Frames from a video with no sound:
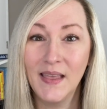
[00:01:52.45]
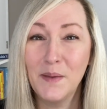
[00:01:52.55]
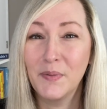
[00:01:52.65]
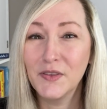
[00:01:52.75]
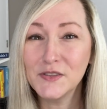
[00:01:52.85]

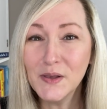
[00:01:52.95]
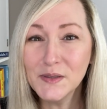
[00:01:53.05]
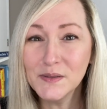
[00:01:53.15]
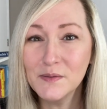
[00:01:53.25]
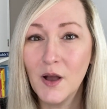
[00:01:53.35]
But there's also
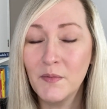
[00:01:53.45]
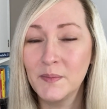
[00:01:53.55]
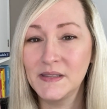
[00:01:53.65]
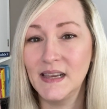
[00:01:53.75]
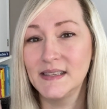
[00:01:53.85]
some common
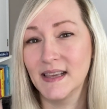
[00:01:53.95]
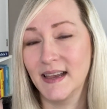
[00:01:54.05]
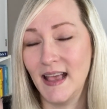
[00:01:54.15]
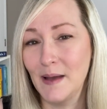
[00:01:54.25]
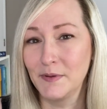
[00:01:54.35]
mistakes that can
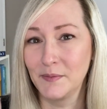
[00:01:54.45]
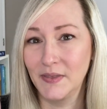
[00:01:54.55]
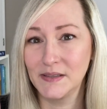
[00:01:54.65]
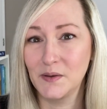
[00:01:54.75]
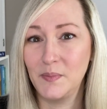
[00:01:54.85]
happen with
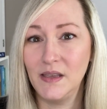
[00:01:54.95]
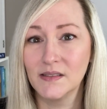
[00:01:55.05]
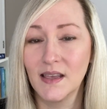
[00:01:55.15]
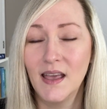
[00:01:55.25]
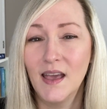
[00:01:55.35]
SOPs.
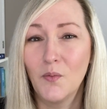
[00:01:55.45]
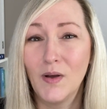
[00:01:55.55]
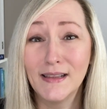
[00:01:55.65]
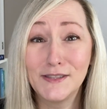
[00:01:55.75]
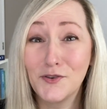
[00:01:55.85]
While
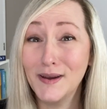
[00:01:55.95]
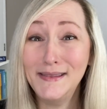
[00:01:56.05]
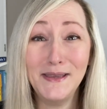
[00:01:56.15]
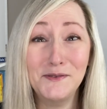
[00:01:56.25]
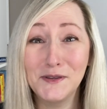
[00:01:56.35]
it's great
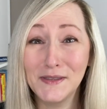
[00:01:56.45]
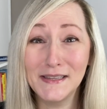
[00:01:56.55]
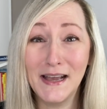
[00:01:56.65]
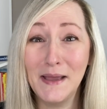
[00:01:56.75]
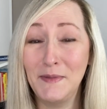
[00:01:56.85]
that you took the
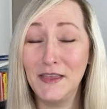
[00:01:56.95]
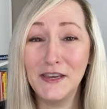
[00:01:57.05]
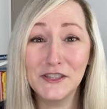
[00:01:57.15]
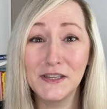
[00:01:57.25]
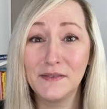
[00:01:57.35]
time and the
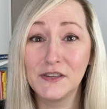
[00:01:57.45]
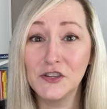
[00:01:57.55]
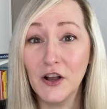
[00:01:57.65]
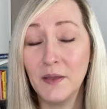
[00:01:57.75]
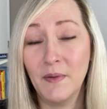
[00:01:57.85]
initiative to
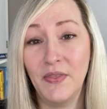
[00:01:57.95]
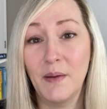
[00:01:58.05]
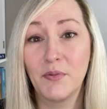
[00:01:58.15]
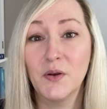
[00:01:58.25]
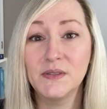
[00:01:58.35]
document that
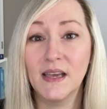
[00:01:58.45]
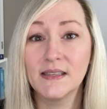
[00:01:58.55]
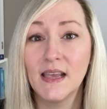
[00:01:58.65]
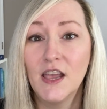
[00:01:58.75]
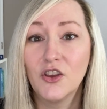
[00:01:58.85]
process,
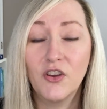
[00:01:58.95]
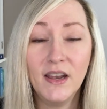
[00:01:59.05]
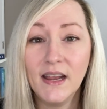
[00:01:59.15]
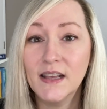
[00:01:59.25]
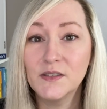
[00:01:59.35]

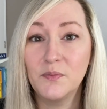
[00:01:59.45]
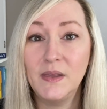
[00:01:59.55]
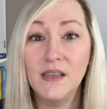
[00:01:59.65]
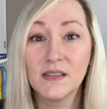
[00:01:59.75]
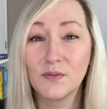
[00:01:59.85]
creating an SOP
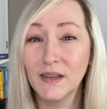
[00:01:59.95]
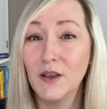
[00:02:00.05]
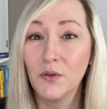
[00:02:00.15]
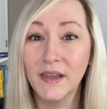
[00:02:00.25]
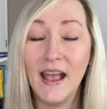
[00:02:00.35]
is really
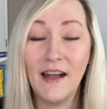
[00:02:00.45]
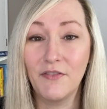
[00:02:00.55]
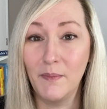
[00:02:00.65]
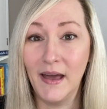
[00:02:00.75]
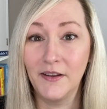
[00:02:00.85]
only half
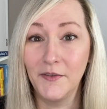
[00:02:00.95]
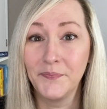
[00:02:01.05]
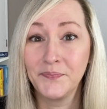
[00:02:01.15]
the battle.